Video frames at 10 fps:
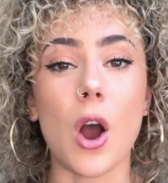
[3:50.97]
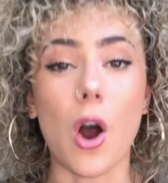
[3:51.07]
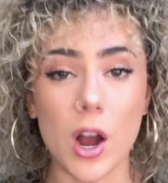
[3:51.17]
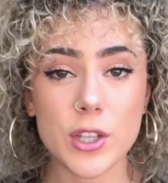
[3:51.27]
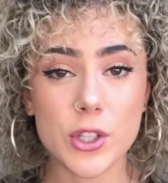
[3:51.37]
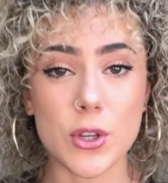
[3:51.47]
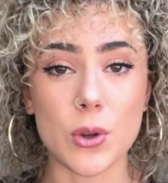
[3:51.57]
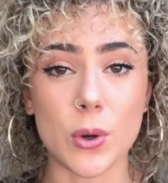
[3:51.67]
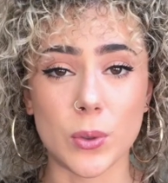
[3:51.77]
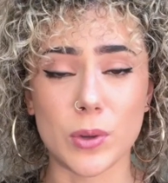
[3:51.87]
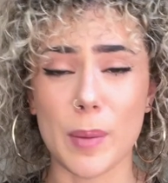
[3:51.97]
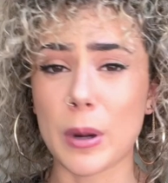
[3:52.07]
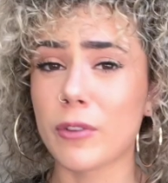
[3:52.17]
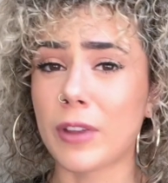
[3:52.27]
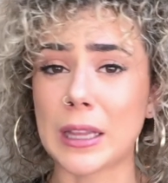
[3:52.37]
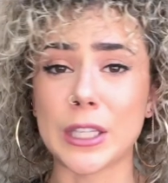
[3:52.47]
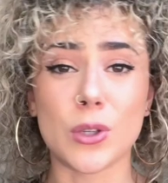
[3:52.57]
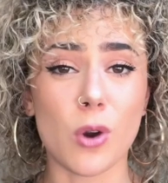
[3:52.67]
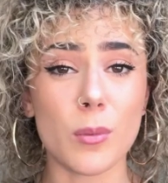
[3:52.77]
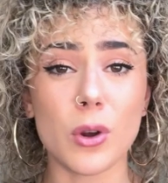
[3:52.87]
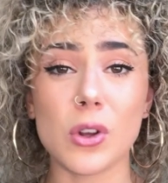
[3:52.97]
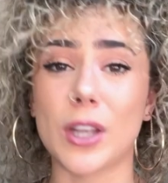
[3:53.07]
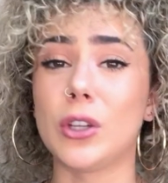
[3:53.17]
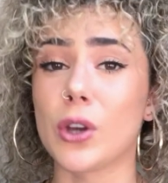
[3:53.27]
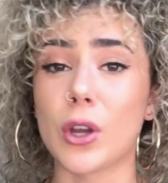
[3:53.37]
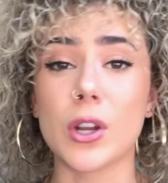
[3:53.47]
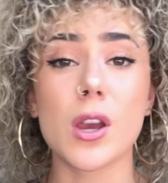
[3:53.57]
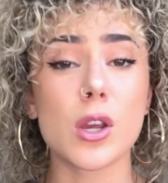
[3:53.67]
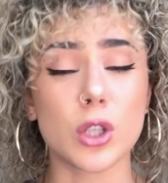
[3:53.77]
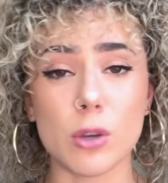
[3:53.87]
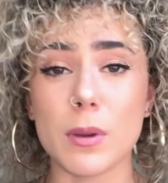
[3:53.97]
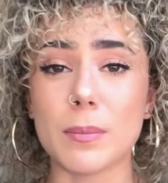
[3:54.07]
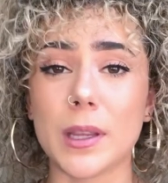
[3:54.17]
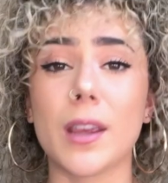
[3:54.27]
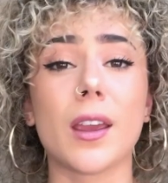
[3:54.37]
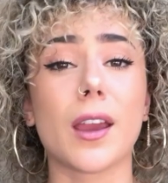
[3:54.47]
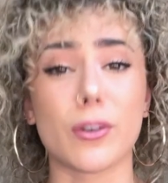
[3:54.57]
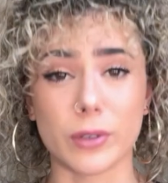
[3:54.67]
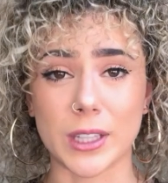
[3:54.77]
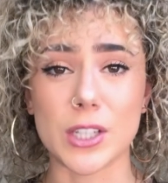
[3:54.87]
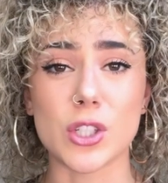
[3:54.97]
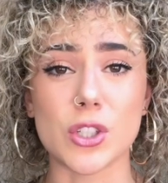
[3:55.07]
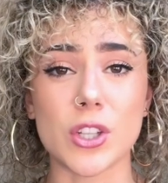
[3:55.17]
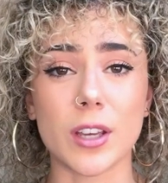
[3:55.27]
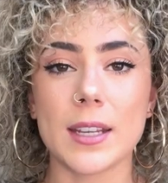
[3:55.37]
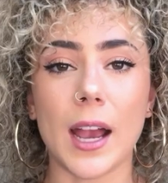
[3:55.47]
onto a perfectly normal and good human being and relationship.